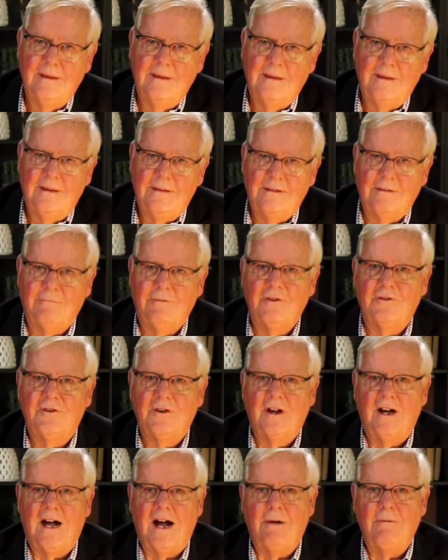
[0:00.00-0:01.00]
In other
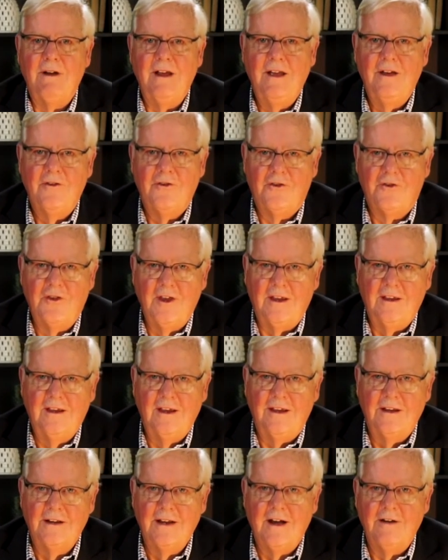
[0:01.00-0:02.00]
words, are we
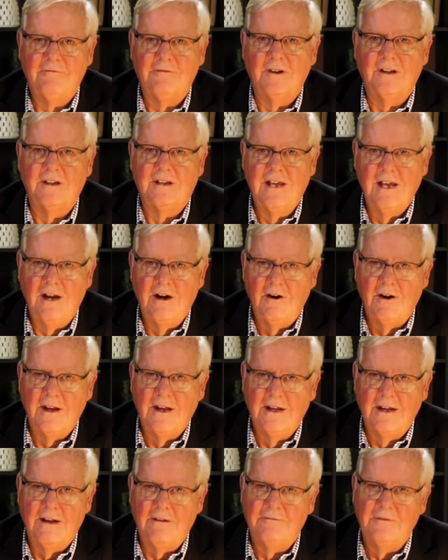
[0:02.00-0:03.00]
thinking enough and caring
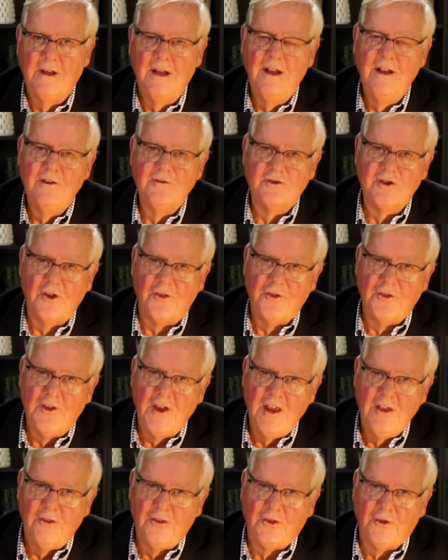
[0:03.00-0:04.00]
enough to
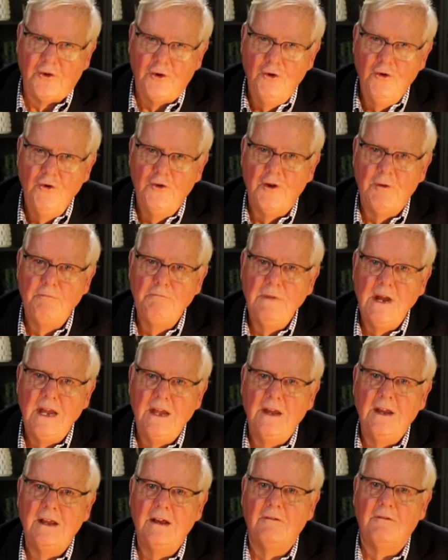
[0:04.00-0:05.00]
think through the
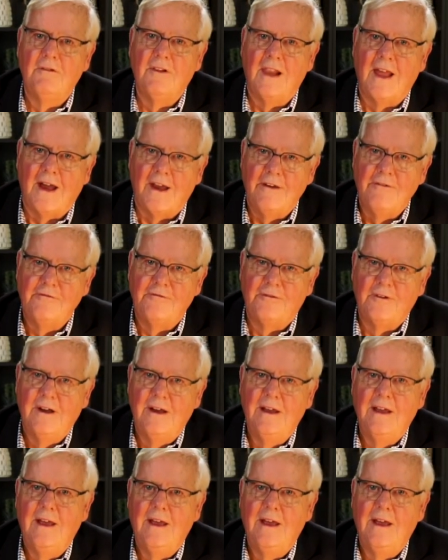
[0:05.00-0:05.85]
meaning of life